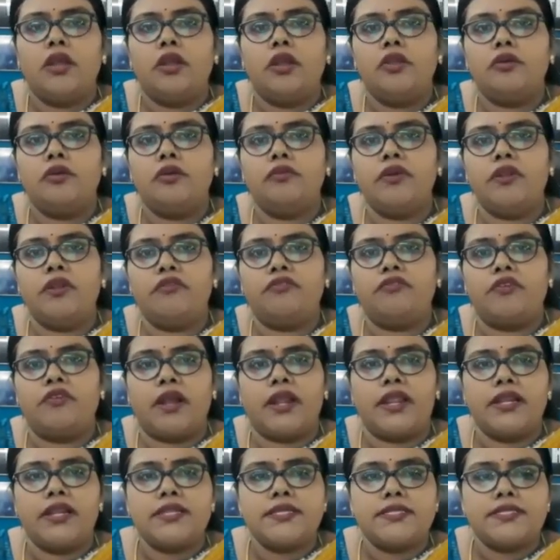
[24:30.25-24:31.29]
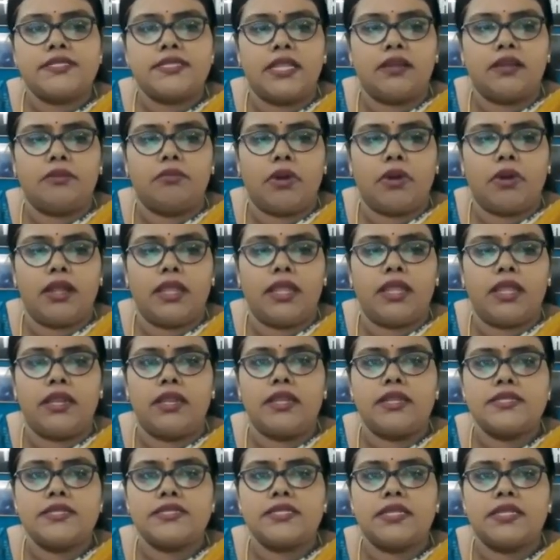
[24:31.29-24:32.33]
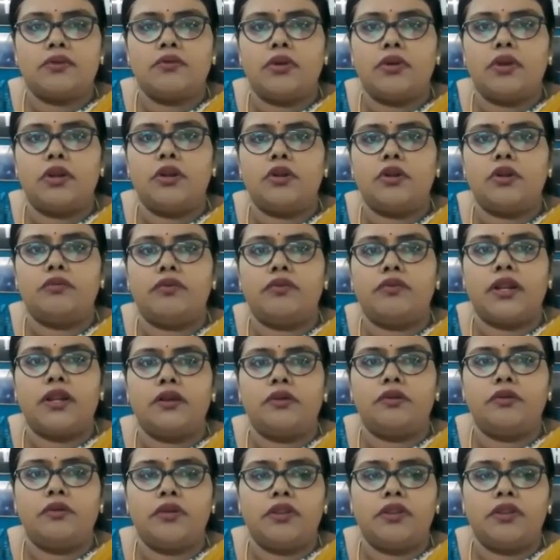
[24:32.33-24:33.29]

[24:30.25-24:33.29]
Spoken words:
you will find sigma n is equal to 1 to